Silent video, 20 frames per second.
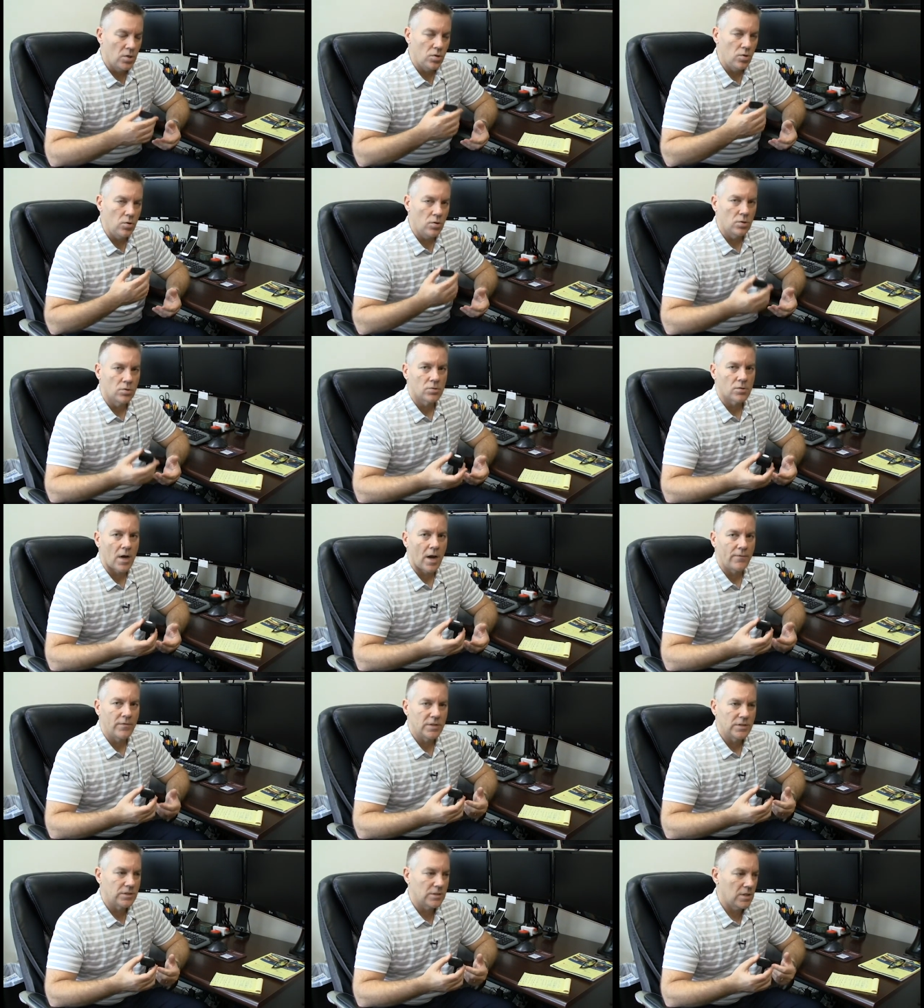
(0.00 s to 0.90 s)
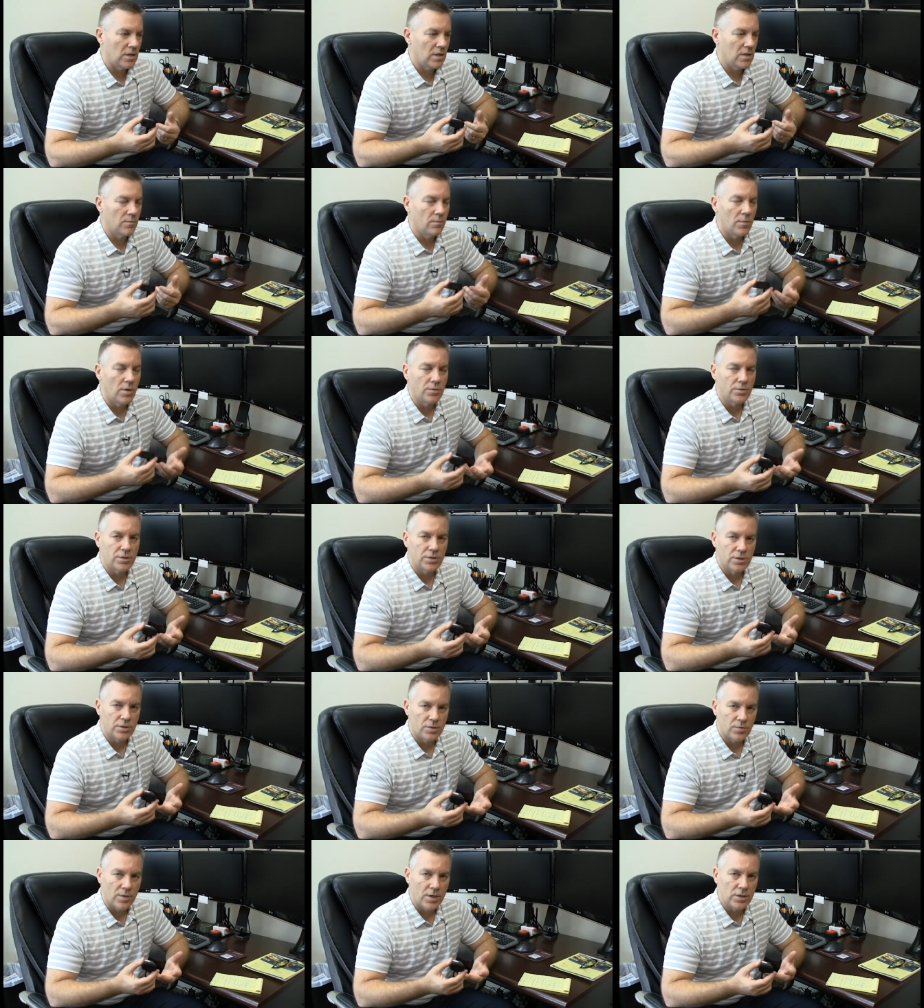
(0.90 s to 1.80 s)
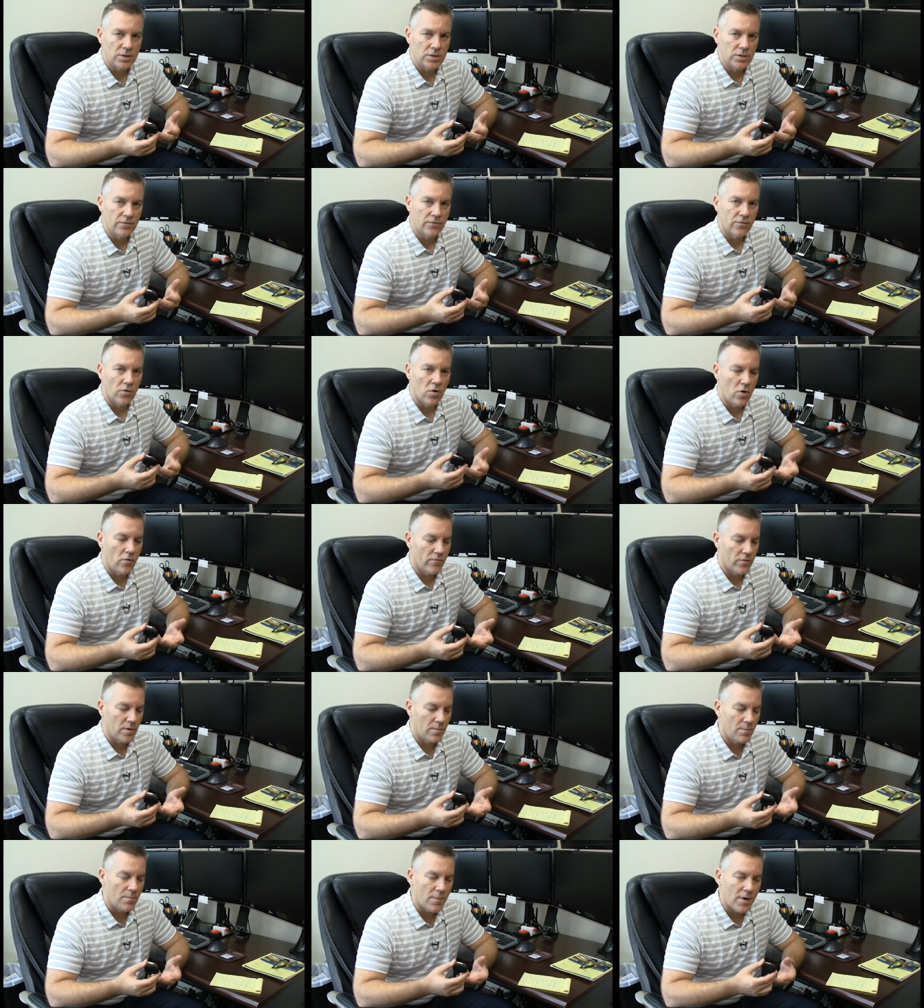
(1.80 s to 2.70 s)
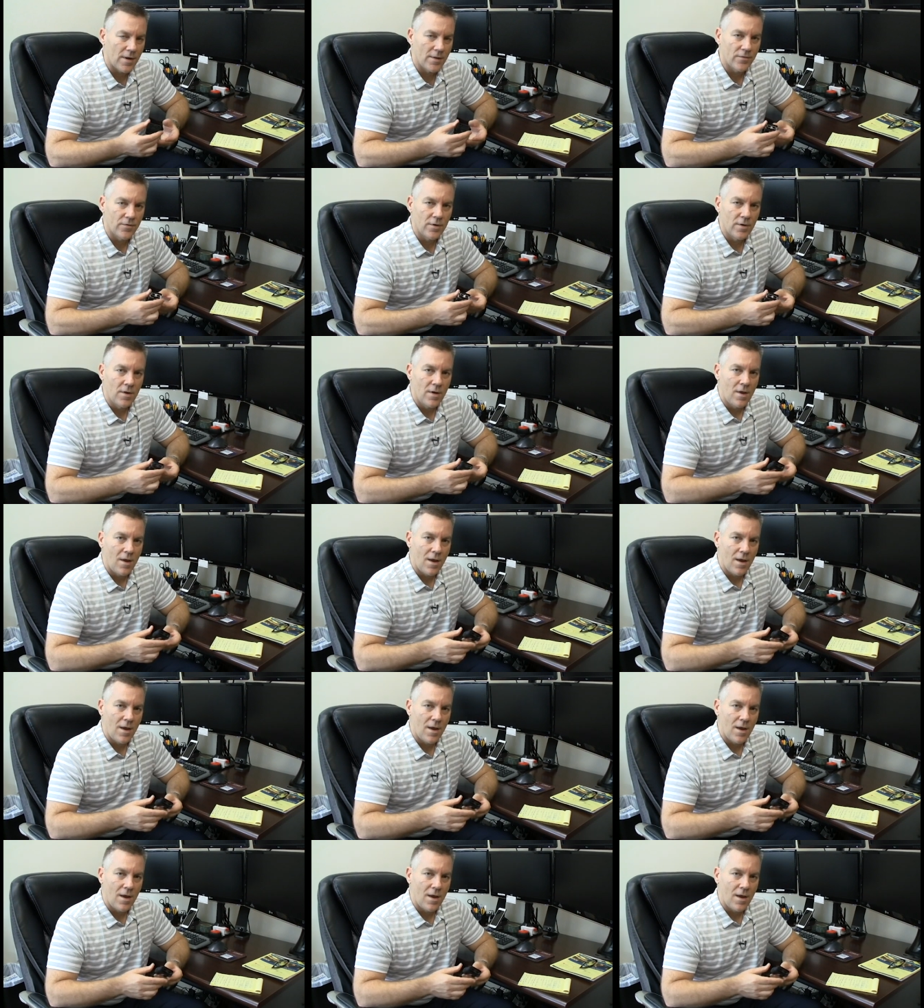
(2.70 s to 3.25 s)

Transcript: you can drive this thing in most situations for over a month